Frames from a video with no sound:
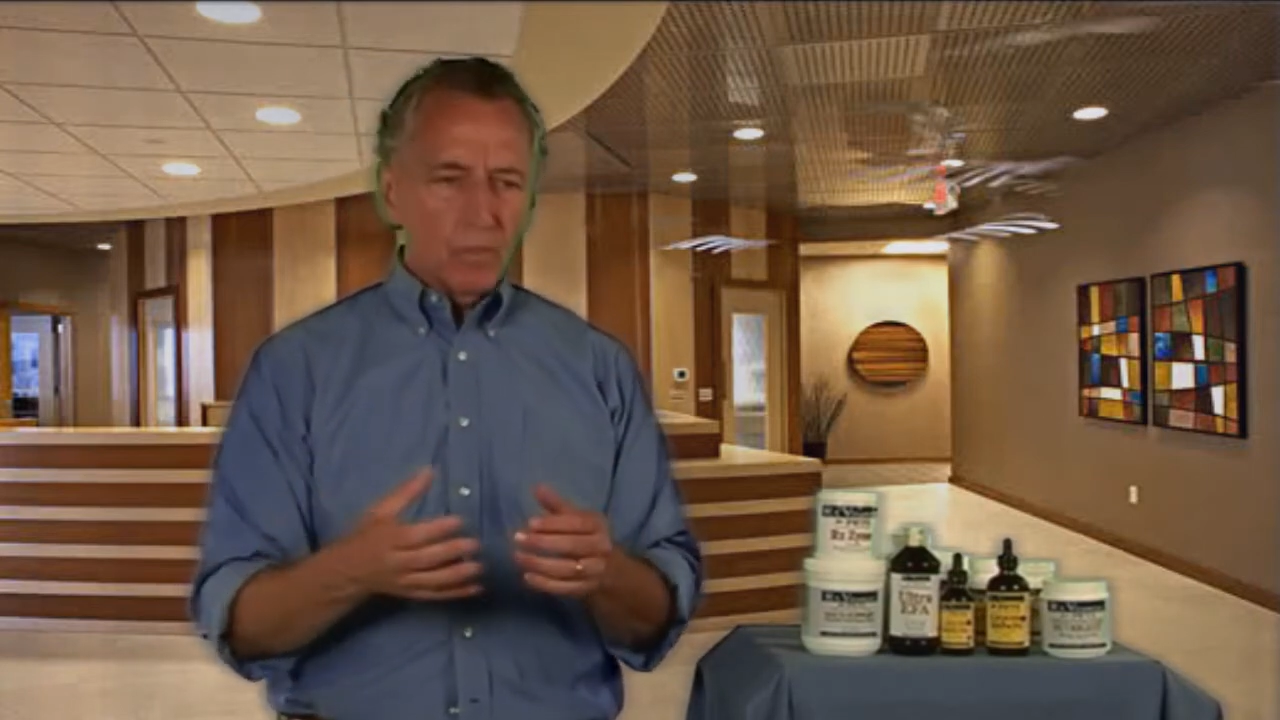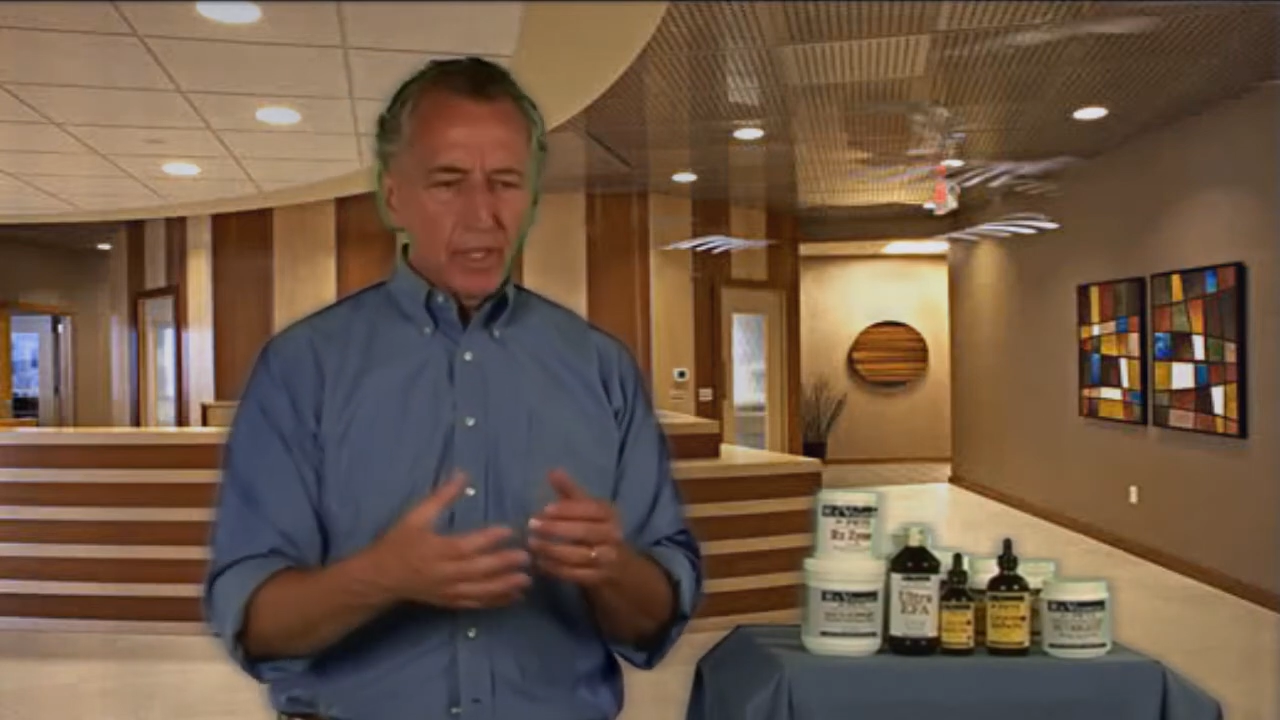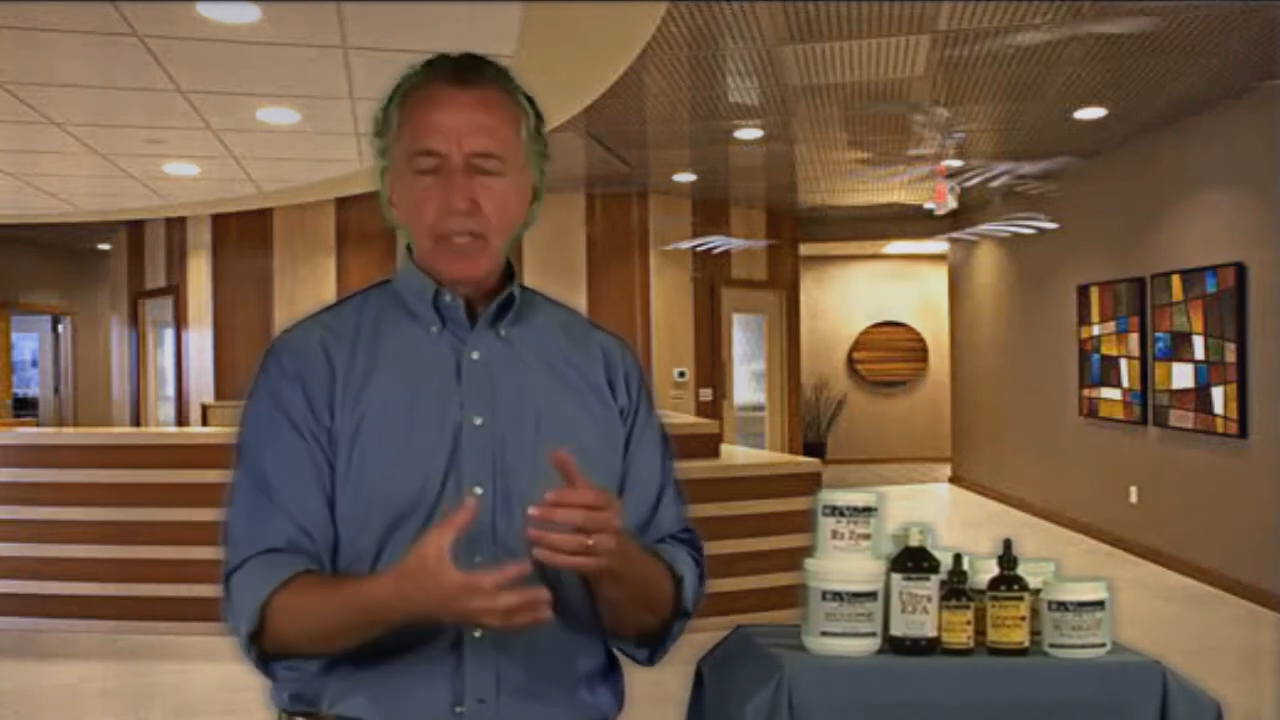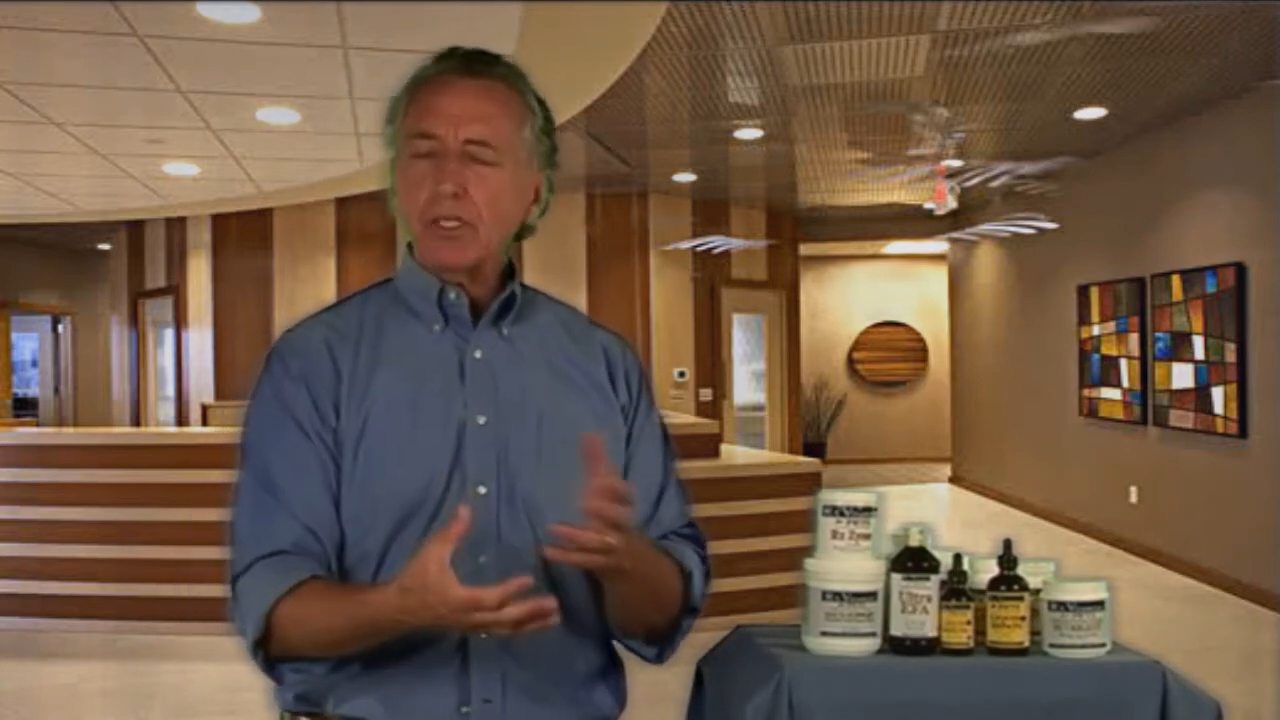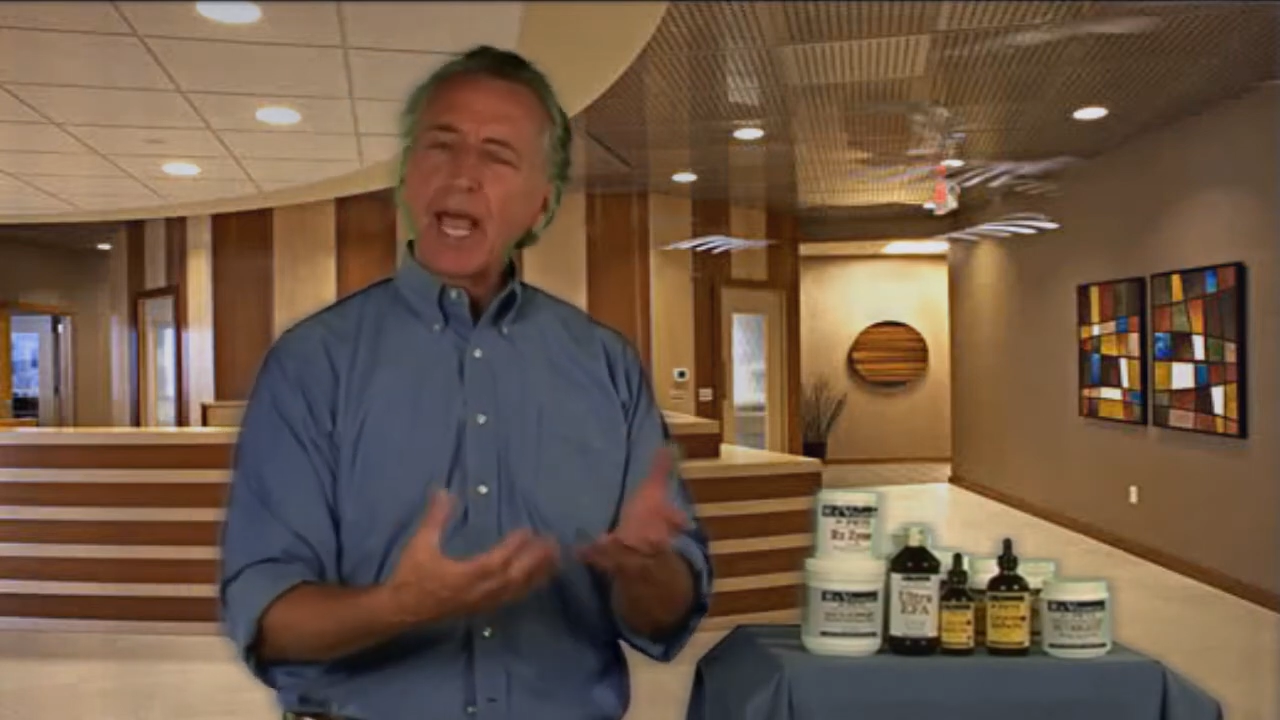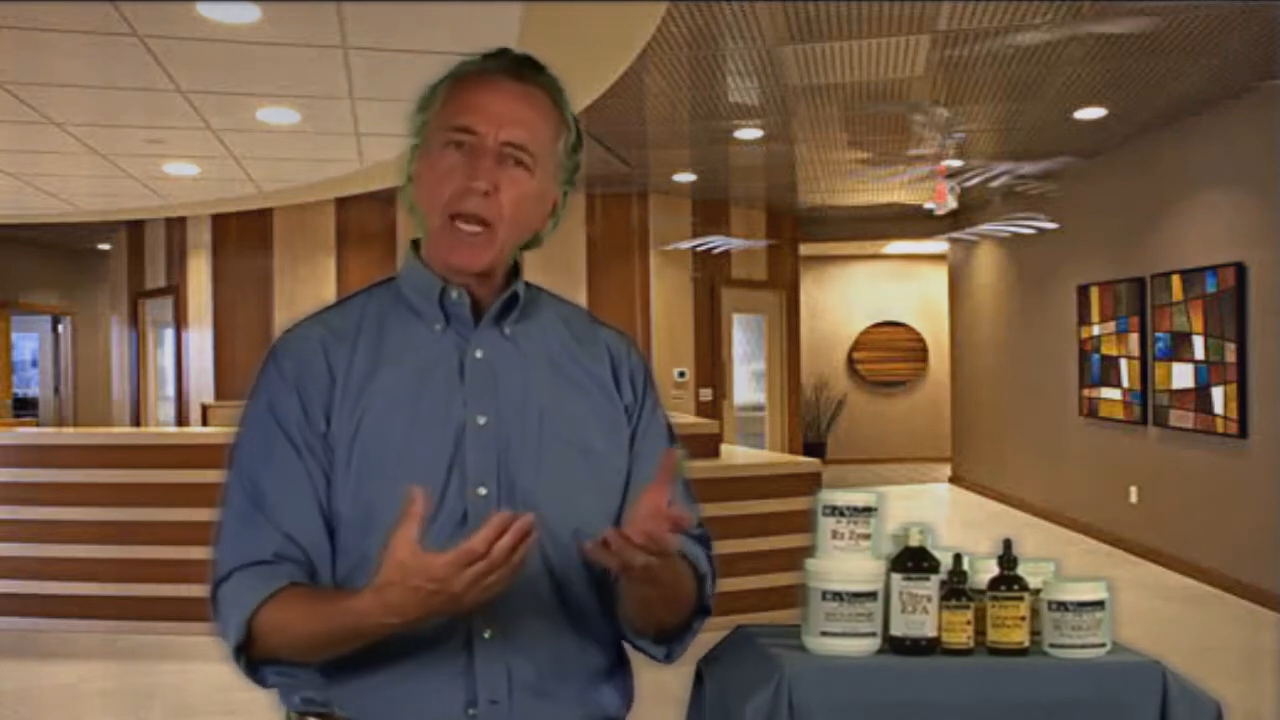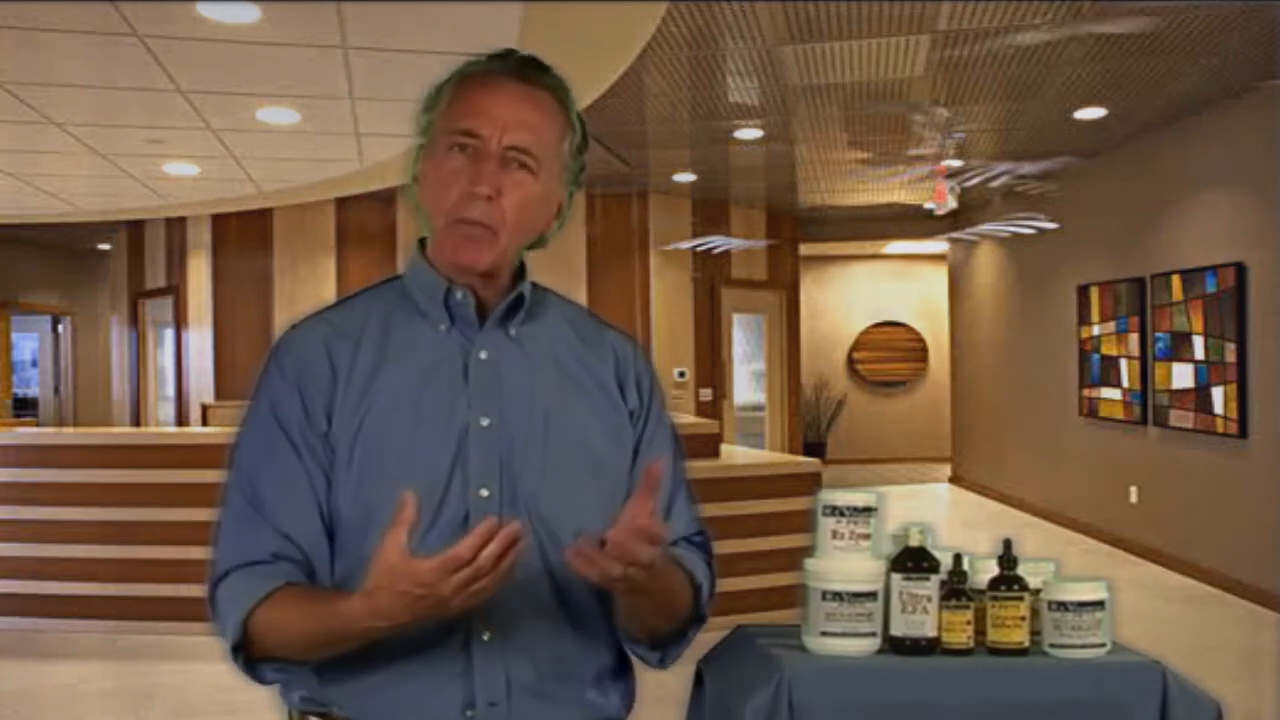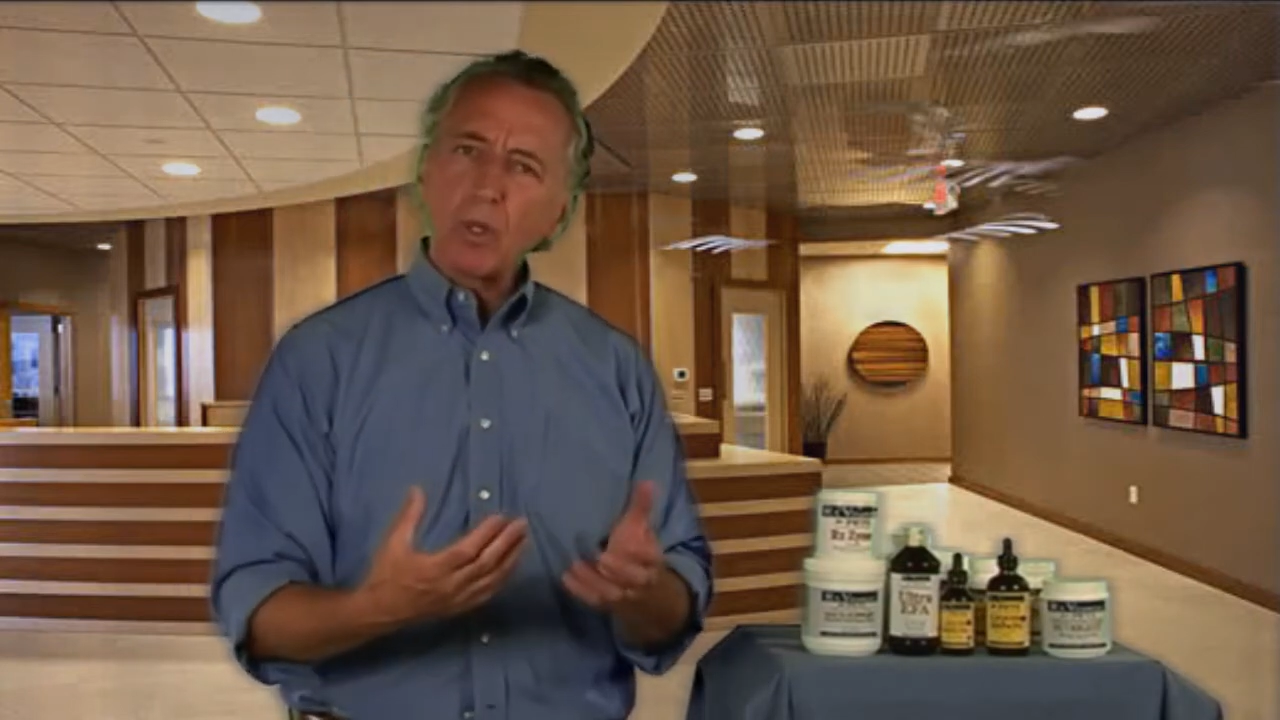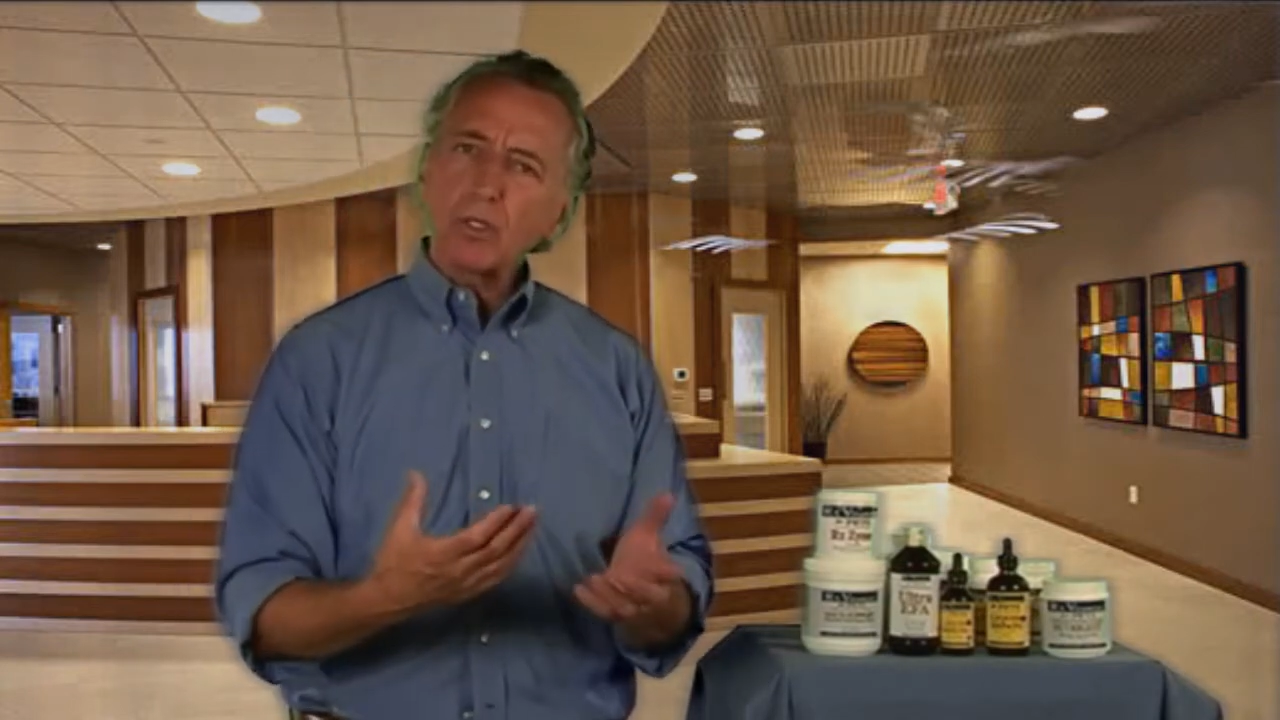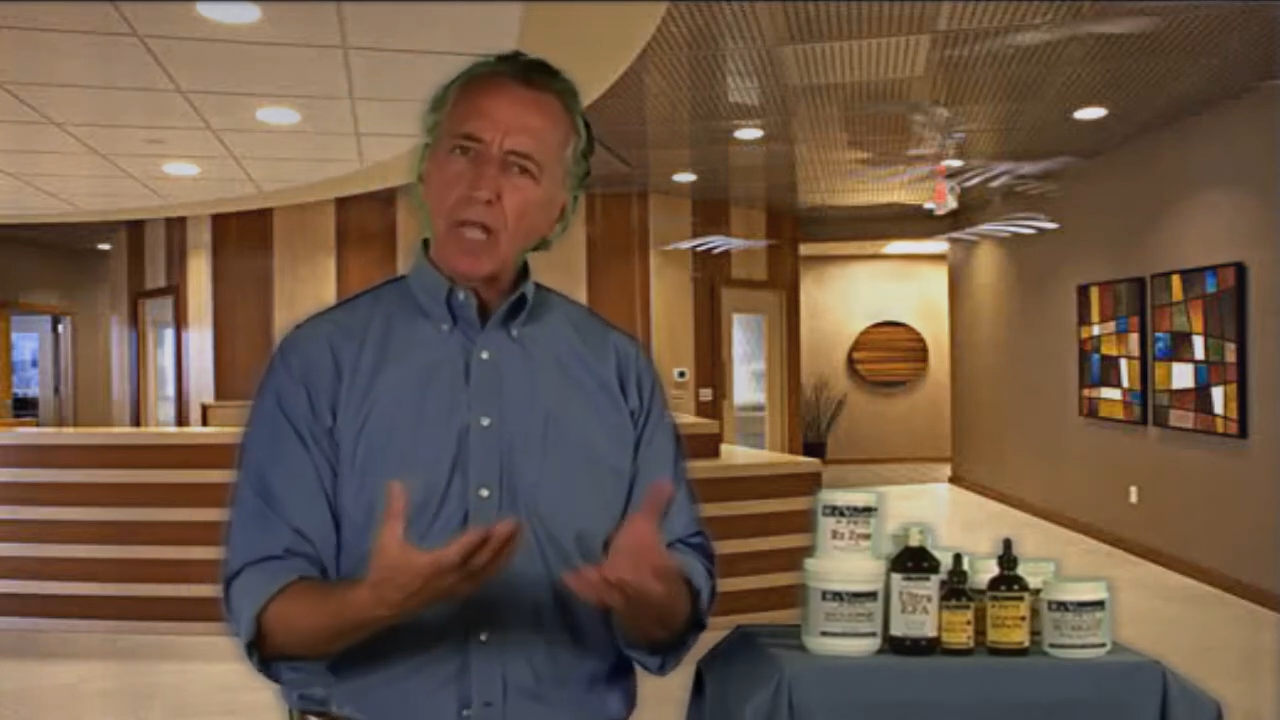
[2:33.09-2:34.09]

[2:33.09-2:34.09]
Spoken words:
this animal